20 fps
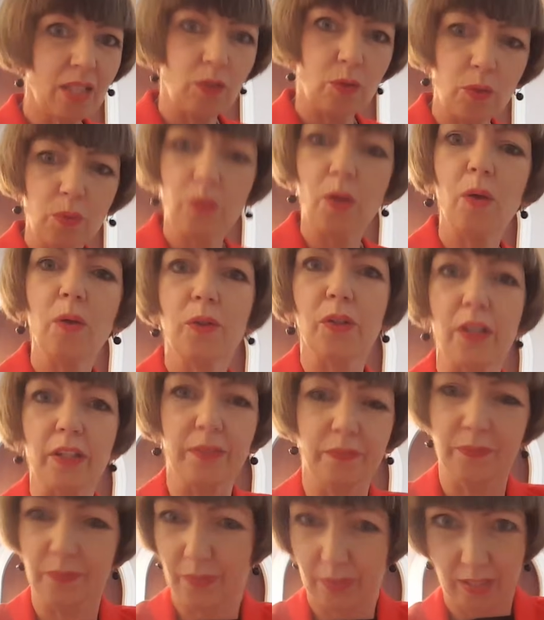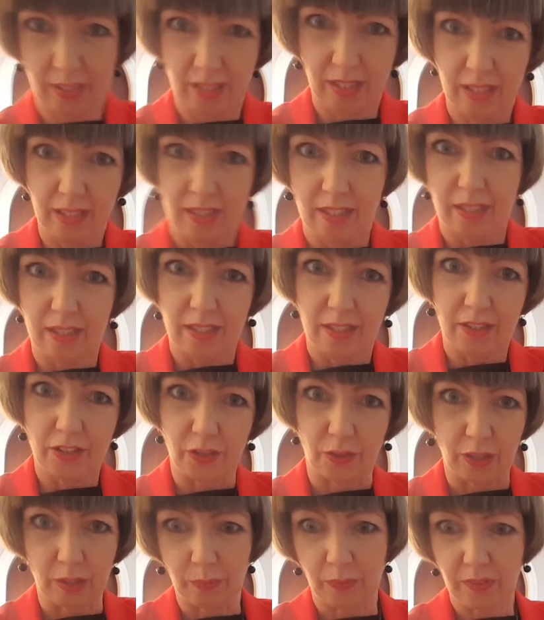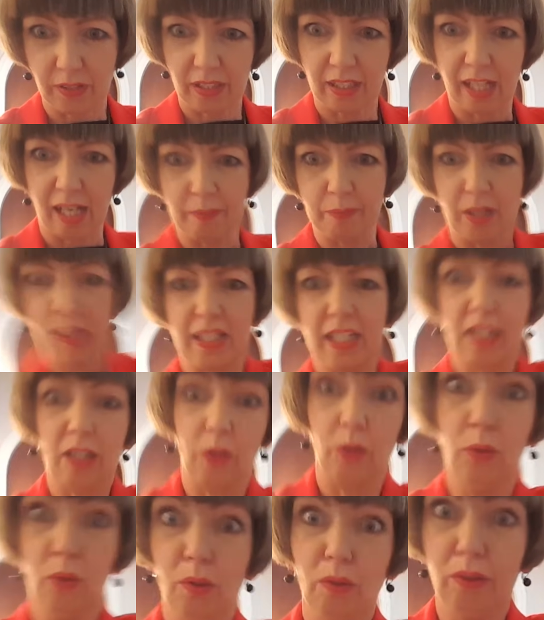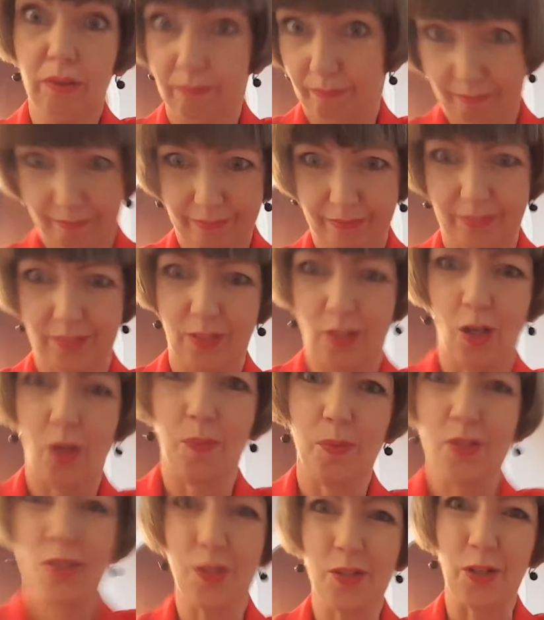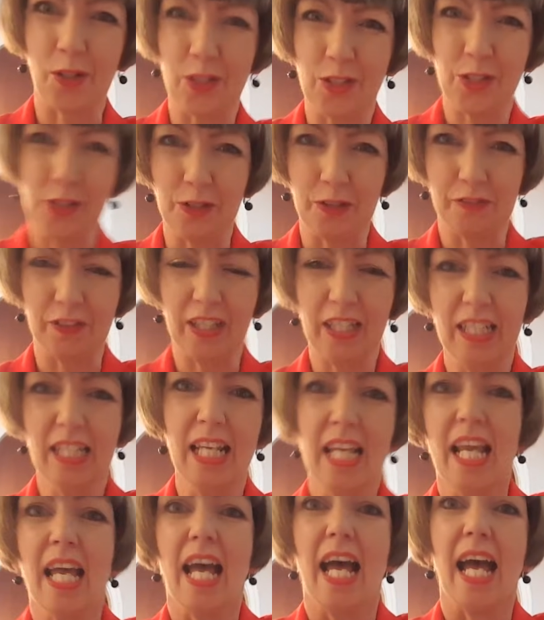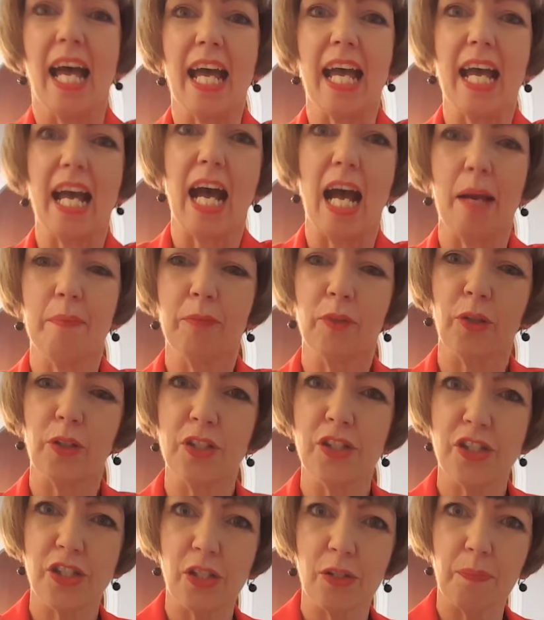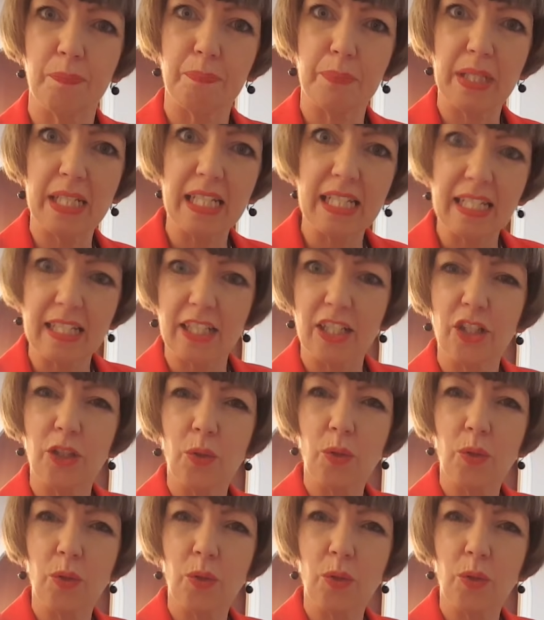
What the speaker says: oh, hold on. Sorry, with the camera there. Ooh, almost knocked you over. I'm going to be, you